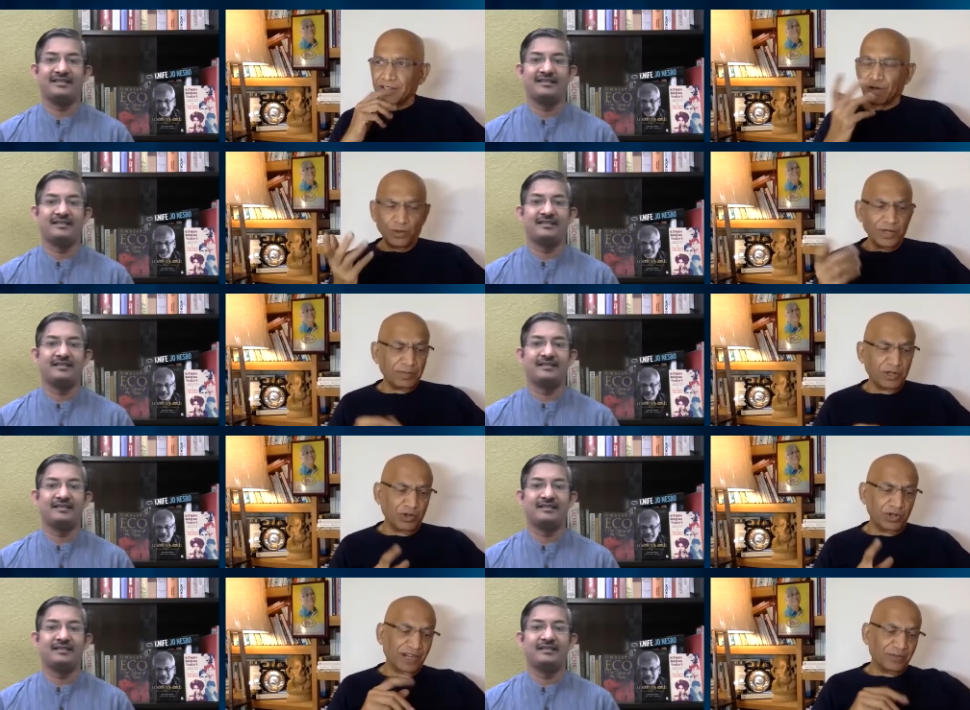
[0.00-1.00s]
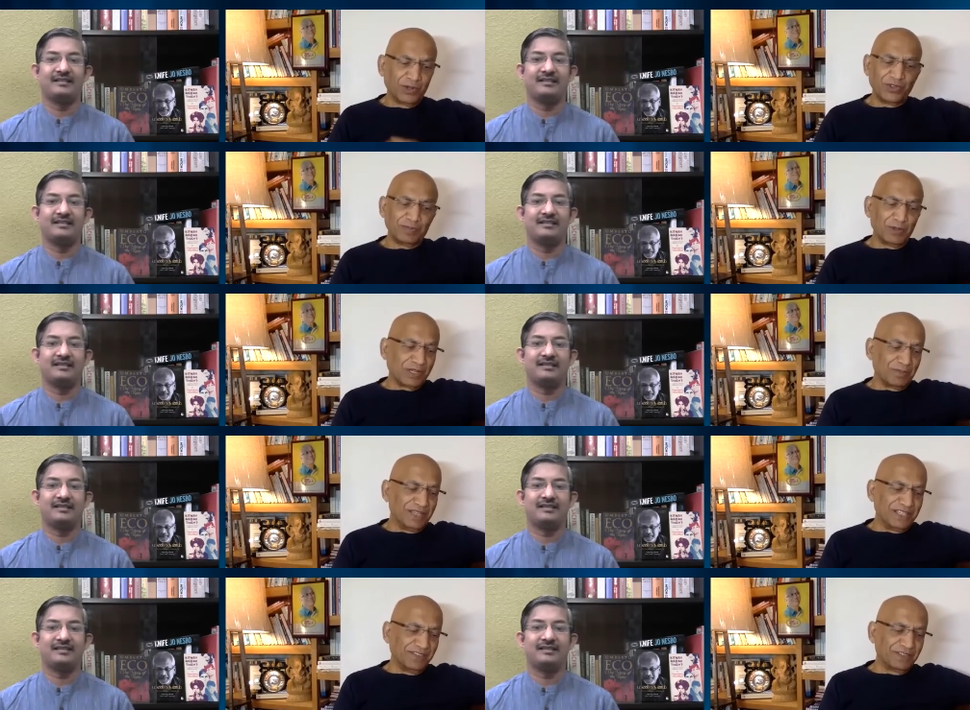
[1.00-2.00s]
Speaker 1: Lo and behold, we had one of the most
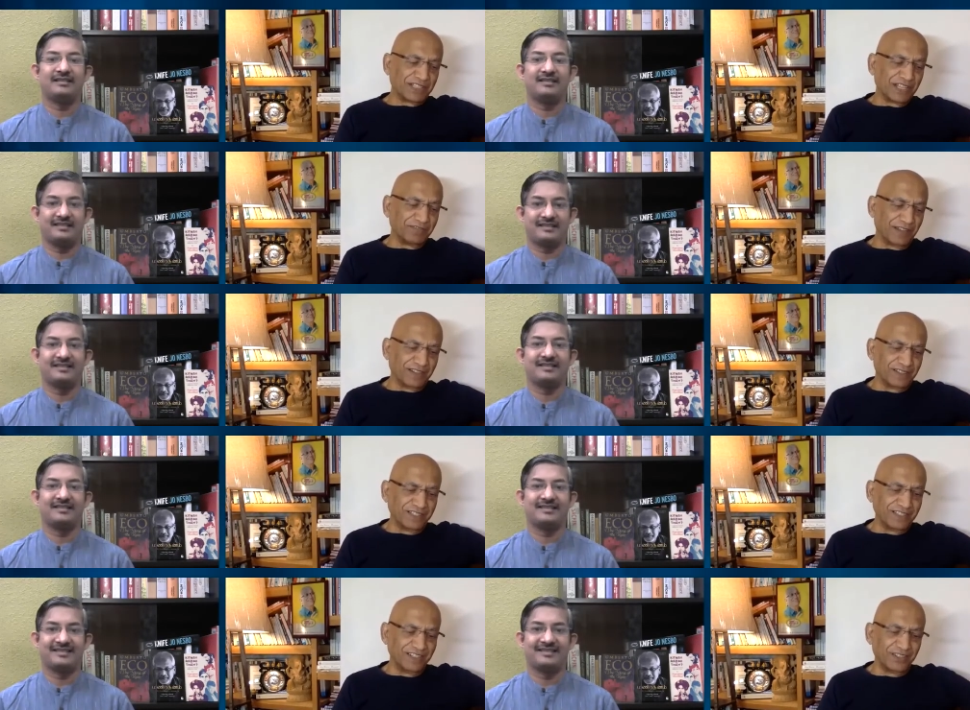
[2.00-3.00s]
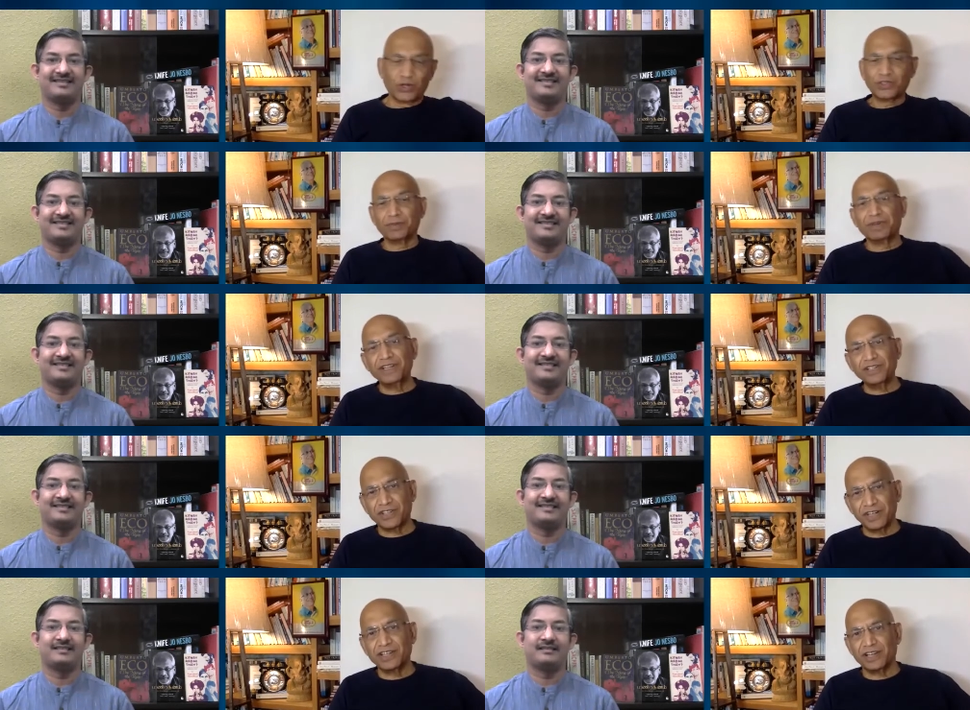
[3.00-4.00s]
amazing visiting faculty, Dr. Manish
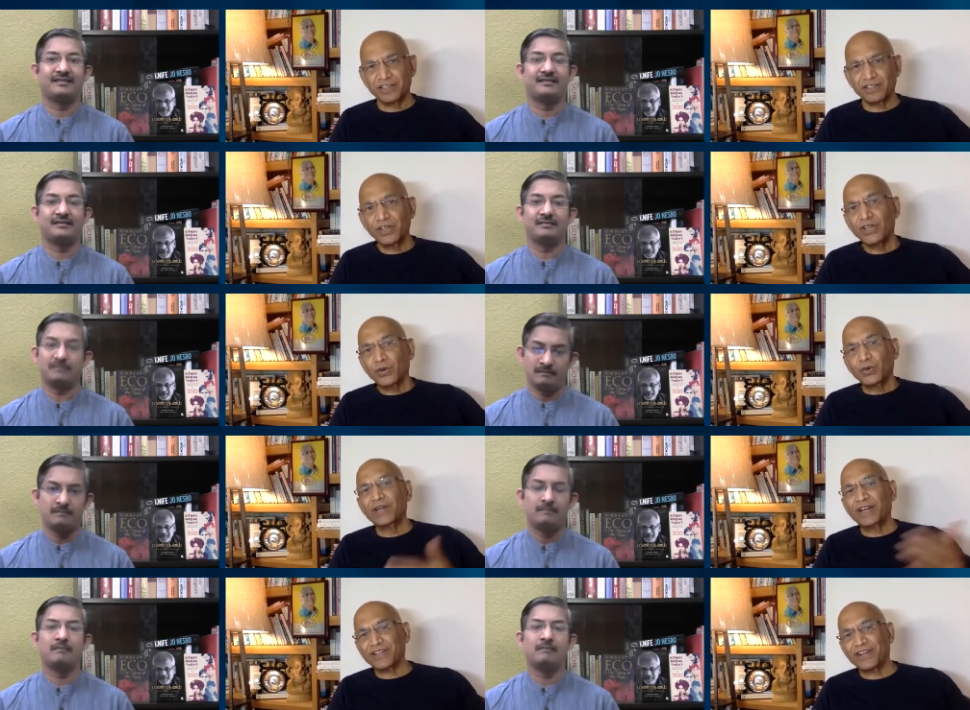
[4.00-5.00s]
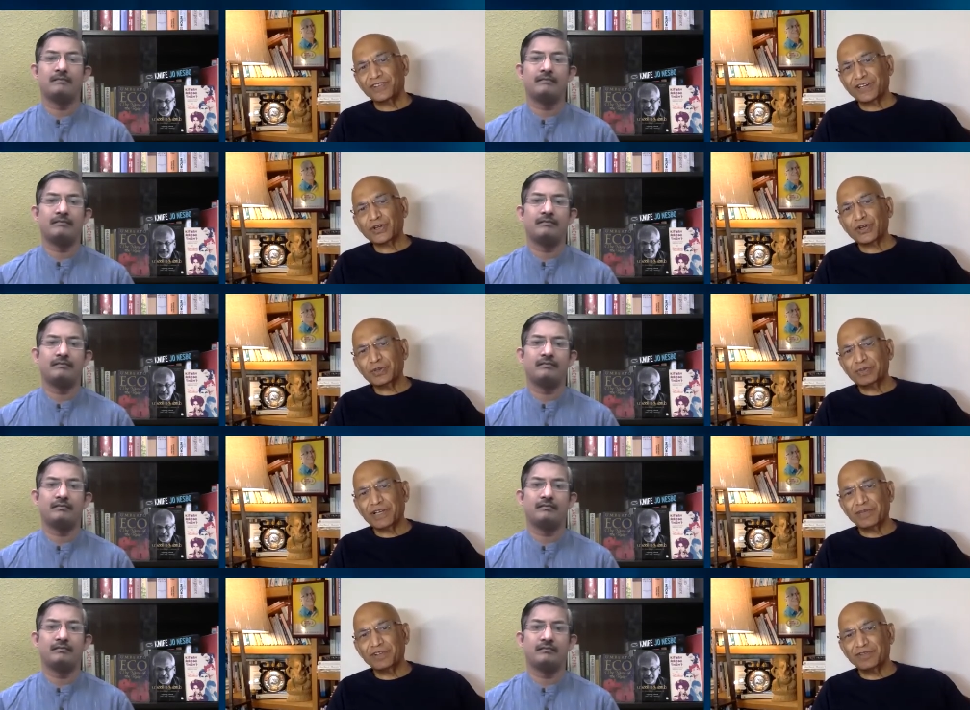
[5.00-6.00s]
Srikanth, who mm. later on went on to
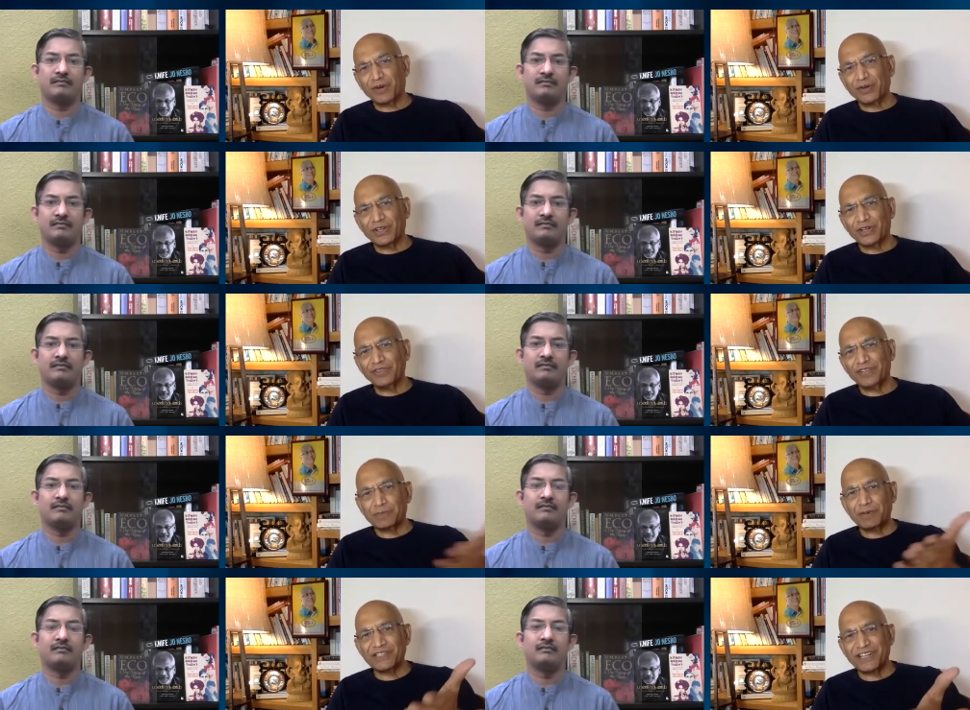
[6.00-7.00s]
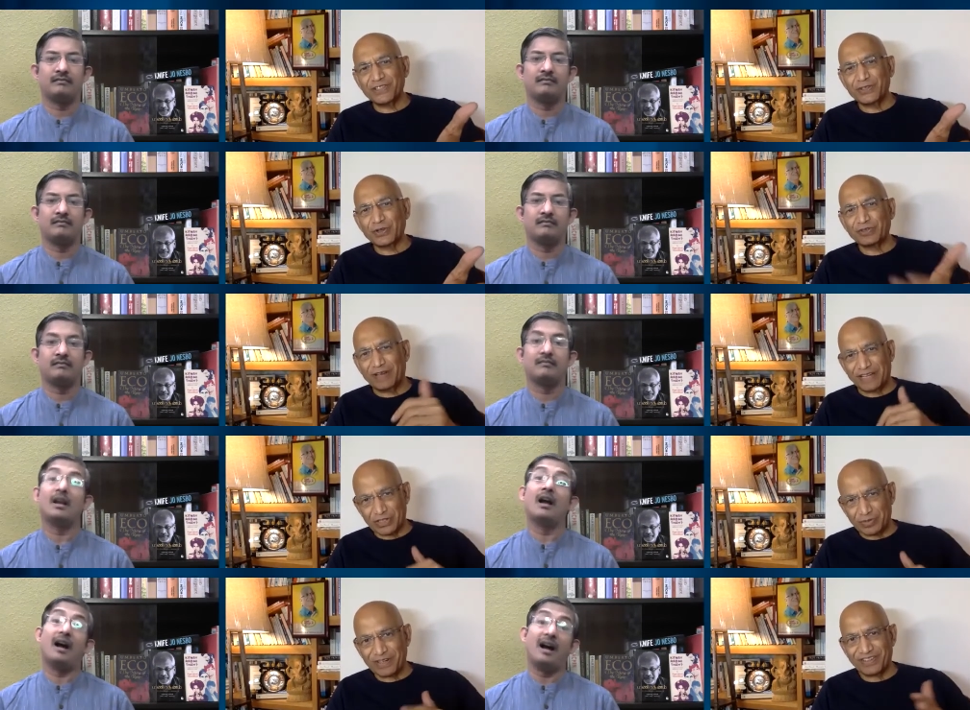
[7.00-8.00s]
become the founder of SP Jain Institute of
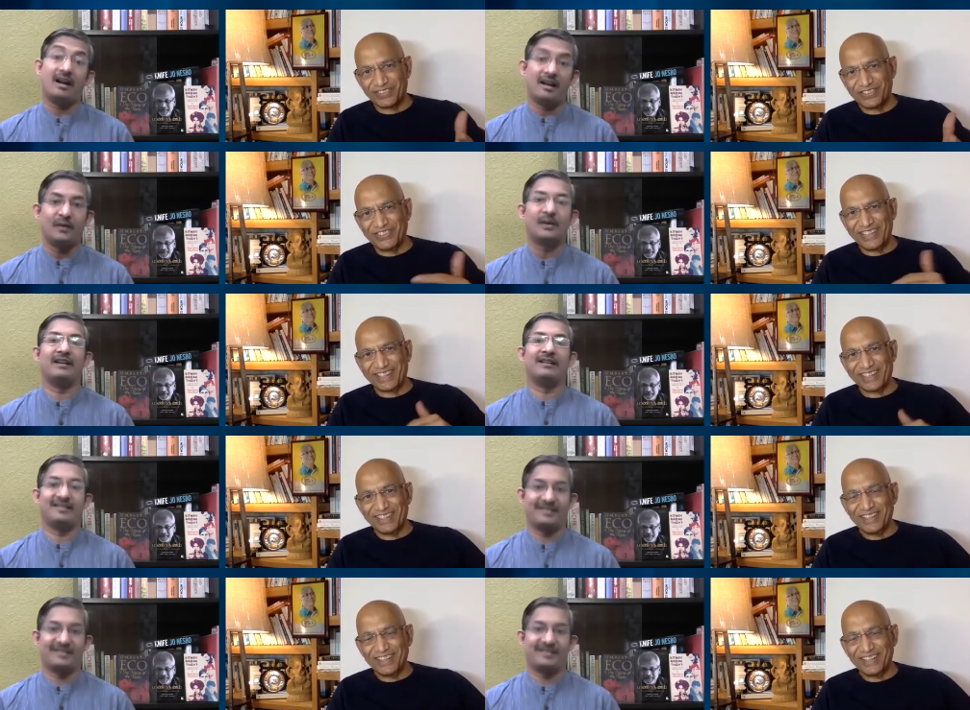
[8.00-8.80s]
Management. Ah, okay.